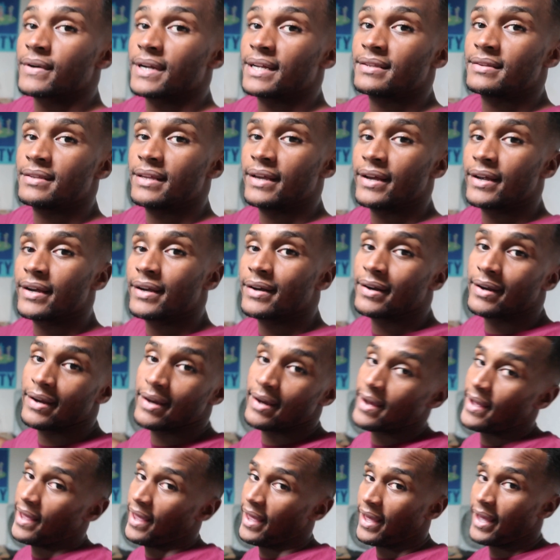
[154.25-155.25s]
right there,
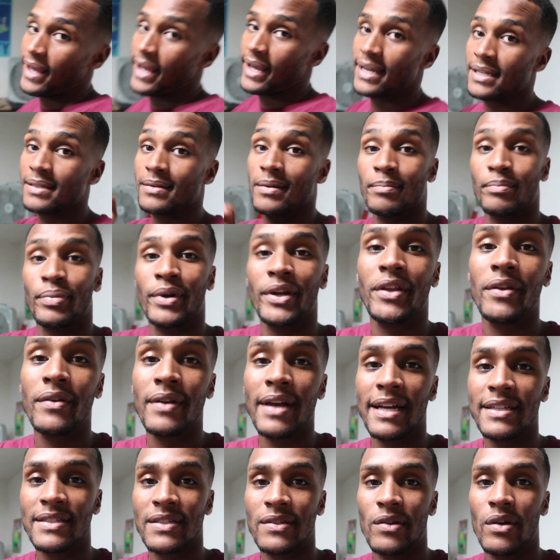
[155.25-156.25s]
and I'm bringing you
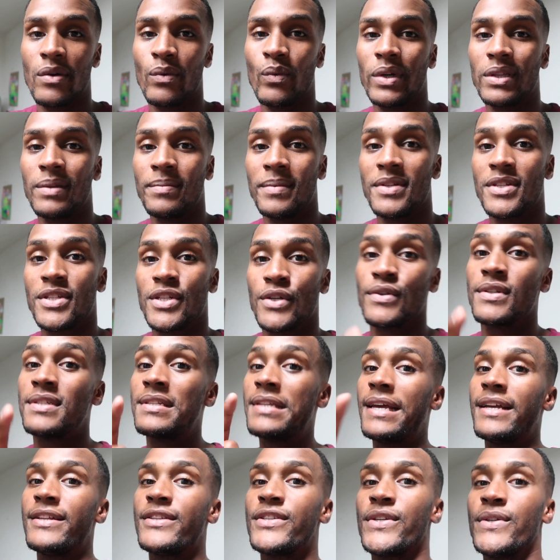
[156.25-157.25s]
guys along with me, so
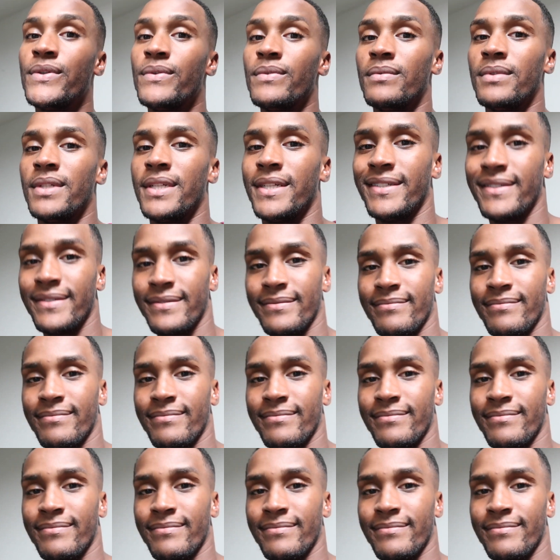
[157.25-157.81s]
stay tuned.